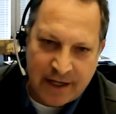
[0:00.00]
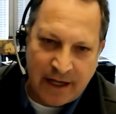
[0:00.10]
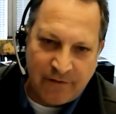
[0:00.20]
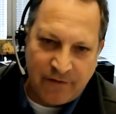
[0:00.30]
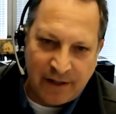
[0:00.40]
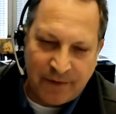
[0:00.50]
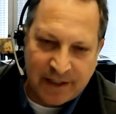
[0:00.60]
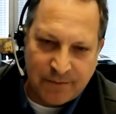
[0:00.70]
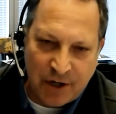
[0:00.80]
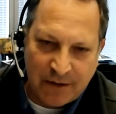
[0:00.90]
Hi, Philip.
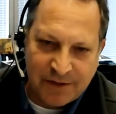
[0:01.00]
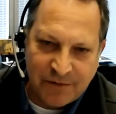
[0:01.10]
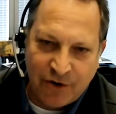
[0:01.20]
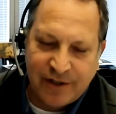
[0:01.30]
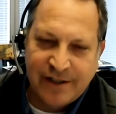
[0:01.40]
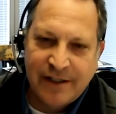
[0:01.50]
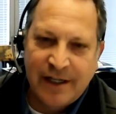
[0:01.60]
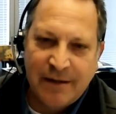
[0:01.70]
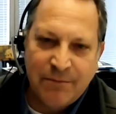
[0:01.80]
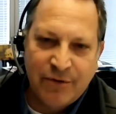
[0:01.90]
That's Barb Zwart's
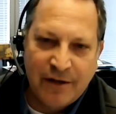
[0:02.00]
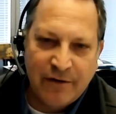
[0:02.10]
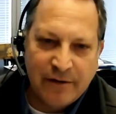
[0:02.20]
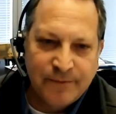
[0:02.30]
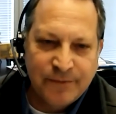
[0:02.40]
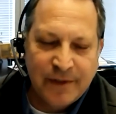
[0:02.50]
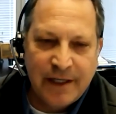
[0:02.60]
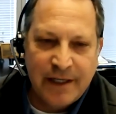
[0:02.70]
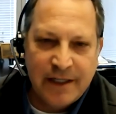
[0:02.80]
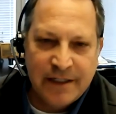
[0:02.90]
brother.
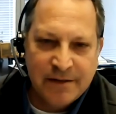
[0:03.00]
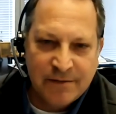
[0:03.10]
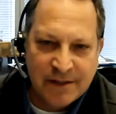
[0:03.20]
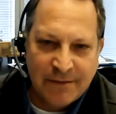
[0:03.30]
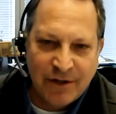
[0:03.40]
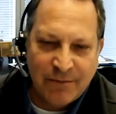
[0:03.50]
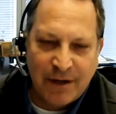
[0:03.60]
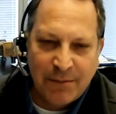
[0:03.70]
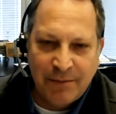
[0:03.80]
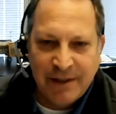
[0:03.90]
And he's somewhere
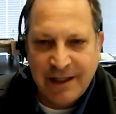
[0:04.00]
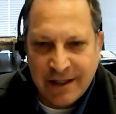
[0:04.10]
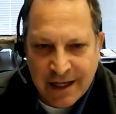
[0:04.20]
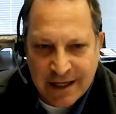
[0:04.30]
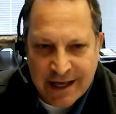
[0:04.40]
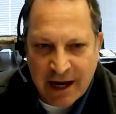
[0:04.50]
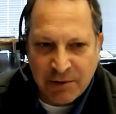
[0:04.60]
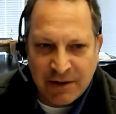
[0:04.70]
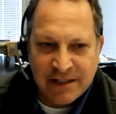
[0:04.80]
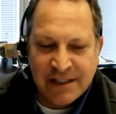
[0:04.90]
probably, I don't
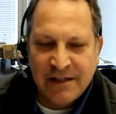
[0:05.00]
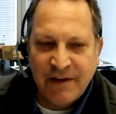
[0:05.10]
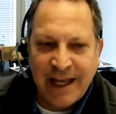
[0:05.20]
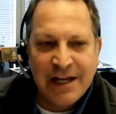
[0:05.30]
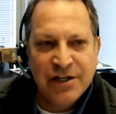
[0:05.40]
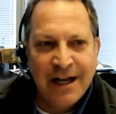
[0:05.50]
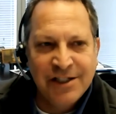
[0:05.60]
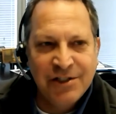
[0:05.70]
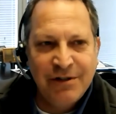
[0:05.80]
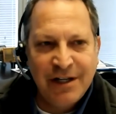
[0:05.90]
know whether he's in a vacation
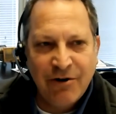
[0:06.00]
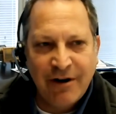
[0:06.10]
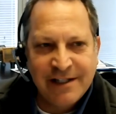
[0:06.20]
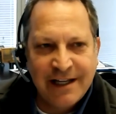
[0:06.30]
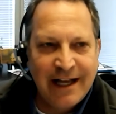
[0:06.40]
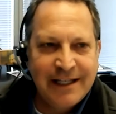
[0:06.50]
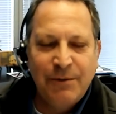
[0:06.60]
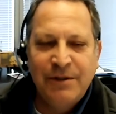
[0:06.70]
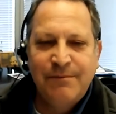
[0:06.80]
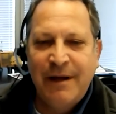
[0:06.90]
house or in New York, because I can't tell
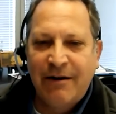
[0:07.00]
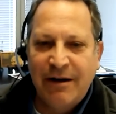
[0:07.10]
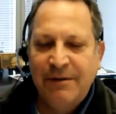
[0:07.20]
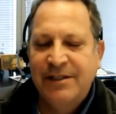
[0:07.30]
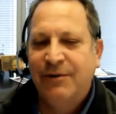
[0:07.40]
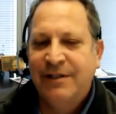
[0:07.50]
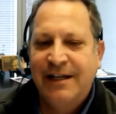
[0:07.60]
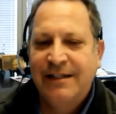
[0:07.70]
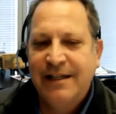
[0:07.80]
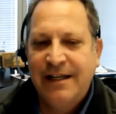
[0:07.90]
with his background, but it's always
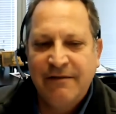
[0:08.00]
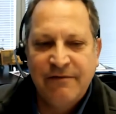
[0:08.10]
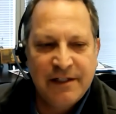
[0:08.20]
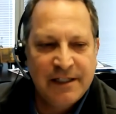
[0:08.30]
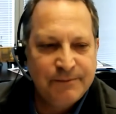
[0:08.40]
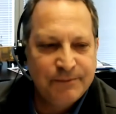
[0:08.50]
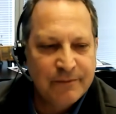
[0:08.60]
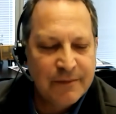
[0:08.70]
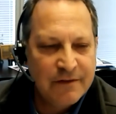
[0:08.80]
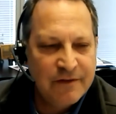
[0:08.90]
nice to have
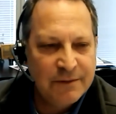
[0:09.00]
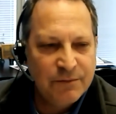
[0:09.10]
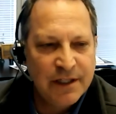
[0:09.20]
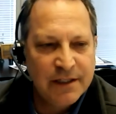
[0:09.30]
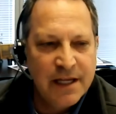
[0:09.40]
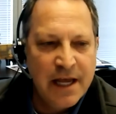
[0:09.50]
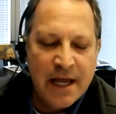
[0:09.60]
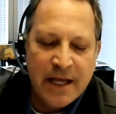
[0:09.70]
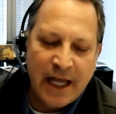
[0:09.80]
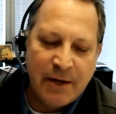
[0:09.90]
Philip with us.
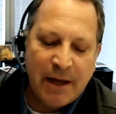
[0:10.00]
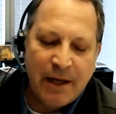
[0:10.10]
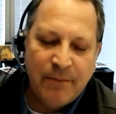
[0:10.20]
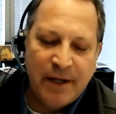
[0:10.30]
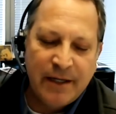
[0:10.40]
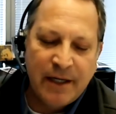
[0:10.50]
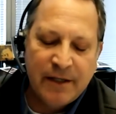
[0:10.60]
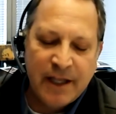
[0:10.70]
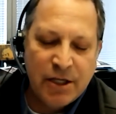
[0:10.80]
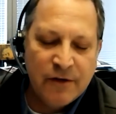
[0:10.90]
Anyway, but
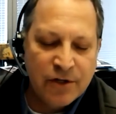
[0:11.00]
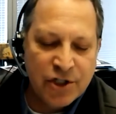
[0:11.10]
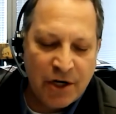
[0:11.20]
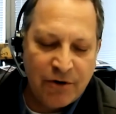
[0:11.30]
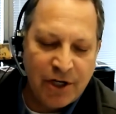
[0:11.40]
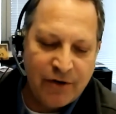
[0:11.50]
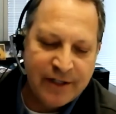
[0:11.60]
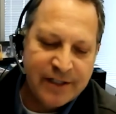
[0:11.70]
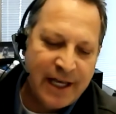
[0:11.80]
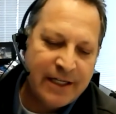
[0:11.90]
thank you for sharing your
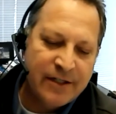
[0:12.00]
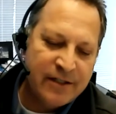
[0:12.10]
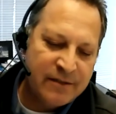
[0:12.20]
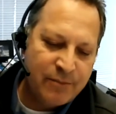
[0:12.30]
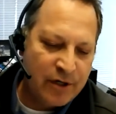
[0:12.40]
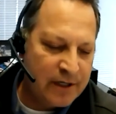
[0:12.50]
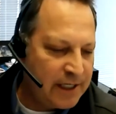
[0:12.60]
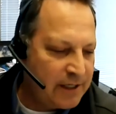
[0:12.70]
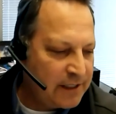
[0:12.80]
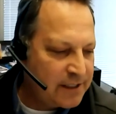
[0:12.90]
insight into this book.
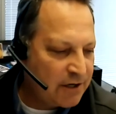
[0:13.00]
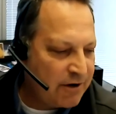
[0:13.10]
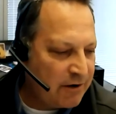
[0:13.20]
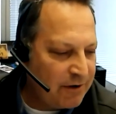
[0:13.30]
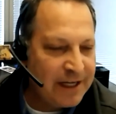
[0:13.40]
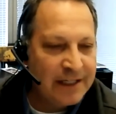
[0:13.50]
It's a great read.